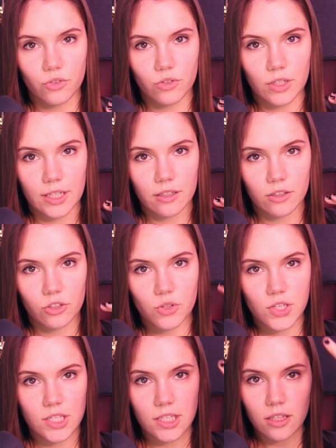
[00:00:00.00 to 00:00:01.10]

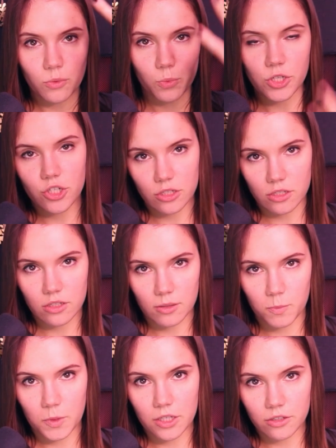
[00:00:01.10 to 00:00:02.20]
see the widget
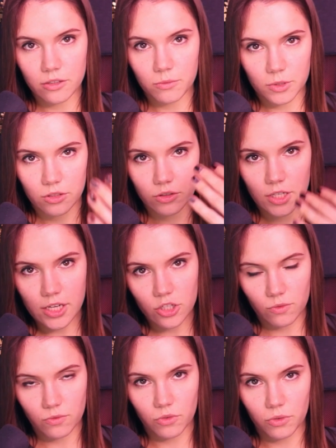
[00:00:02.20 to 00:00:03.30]
appear when you touch the
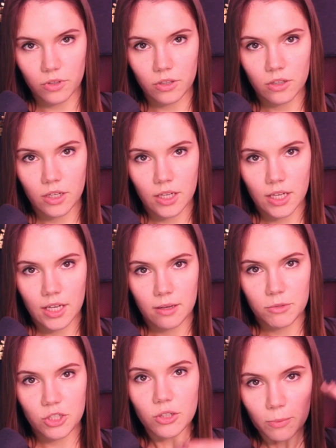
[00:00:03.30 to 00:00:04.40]
floor,
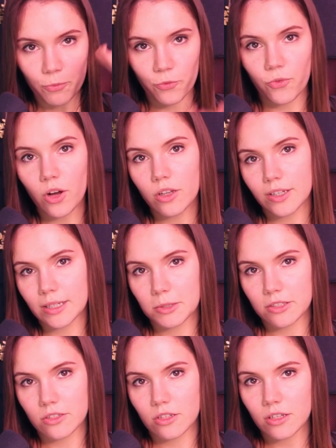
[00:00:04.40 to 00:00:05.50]
but you keep falling
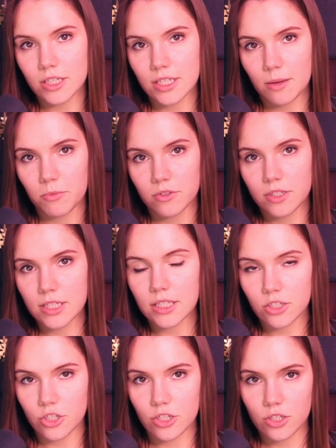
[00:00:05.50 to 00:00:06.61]
because it's not a separate scene,
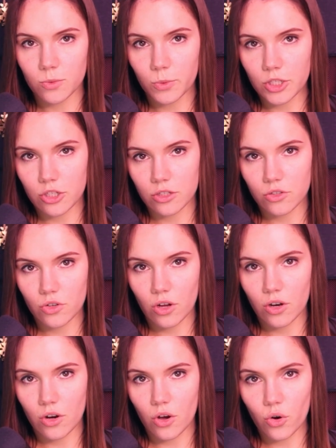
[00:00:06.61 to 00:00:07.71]
it's just a widget
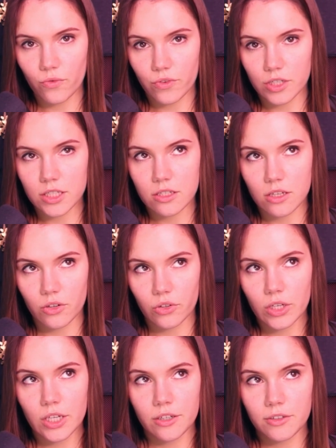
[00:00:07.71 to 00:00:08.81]
drawn over it. So
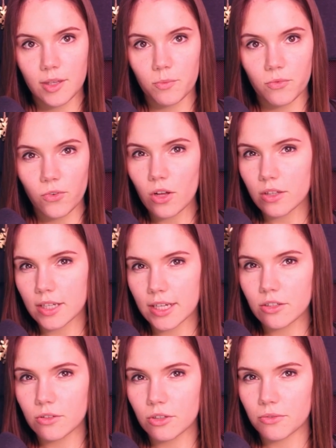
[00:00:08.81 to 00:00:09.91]
we keep falling. I
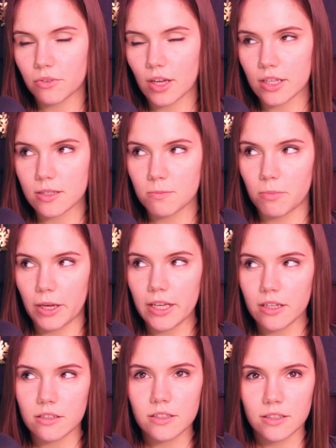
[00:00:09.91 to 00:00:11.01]
don't know if that's
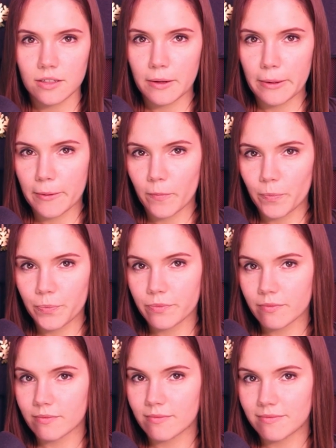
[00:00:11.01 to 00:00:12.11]
bad.
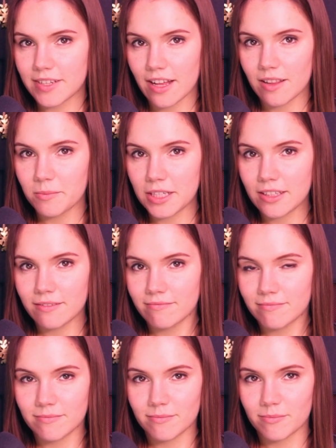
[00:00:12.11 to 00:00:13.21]
Tell me,
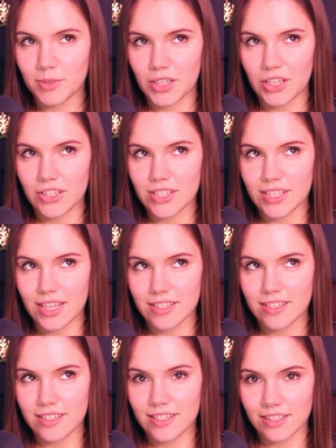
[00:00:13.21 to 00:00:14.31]
because that's
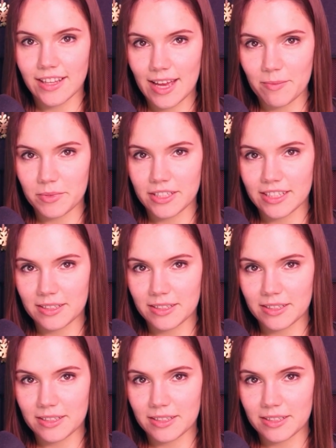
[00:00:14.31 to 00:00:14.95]
still happening